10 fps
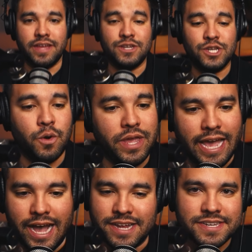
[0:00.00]
And so
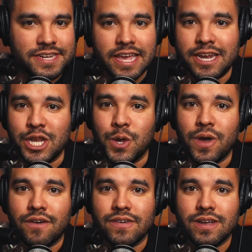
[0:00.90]
he asks again, "Do you
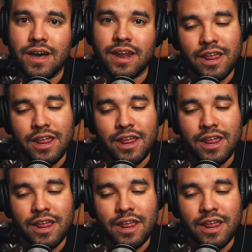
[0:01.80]
have a gun?"